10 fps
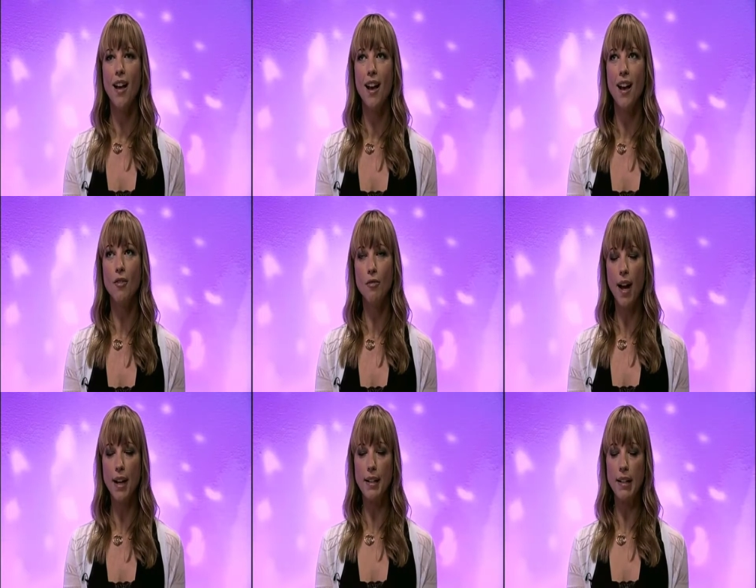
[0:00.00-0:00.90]
Uh,
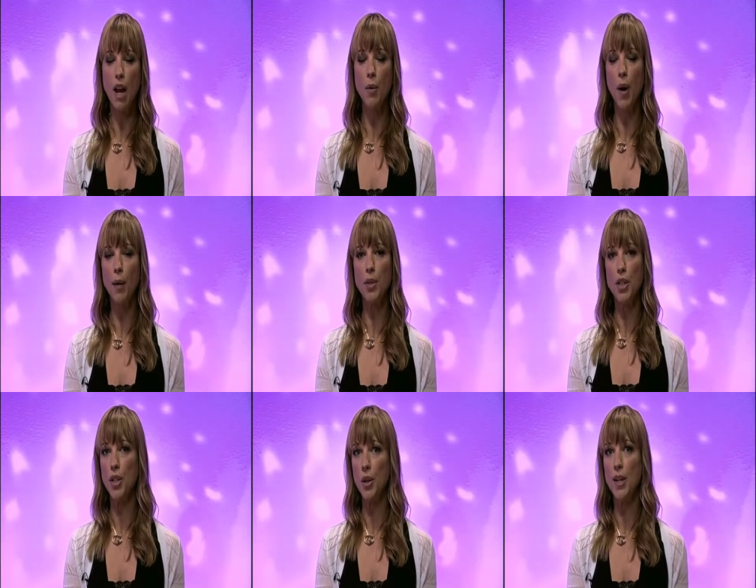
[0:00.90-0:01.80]
right now, what I'm going
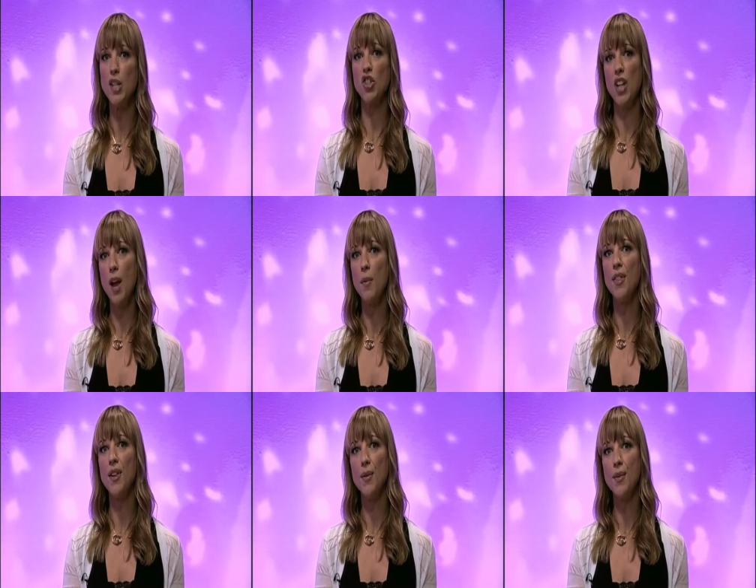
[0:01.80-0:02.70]
to do is share with
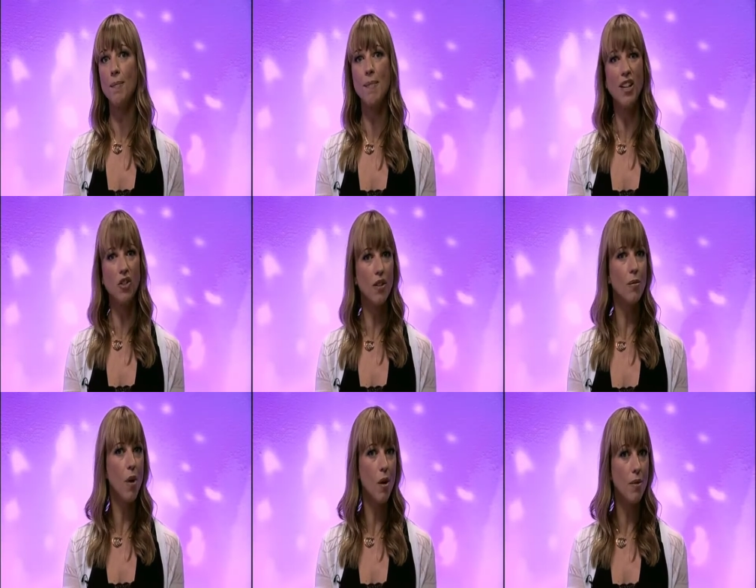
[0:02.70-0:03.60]
you some magical
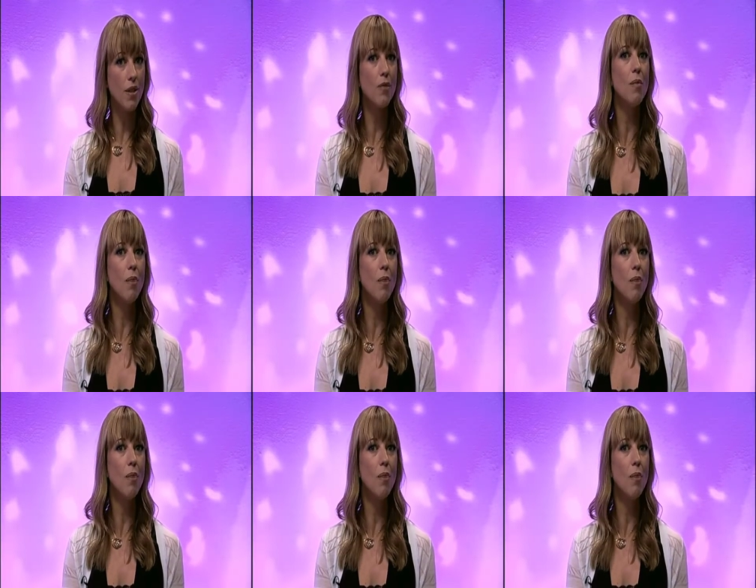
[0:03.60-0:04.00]
moments from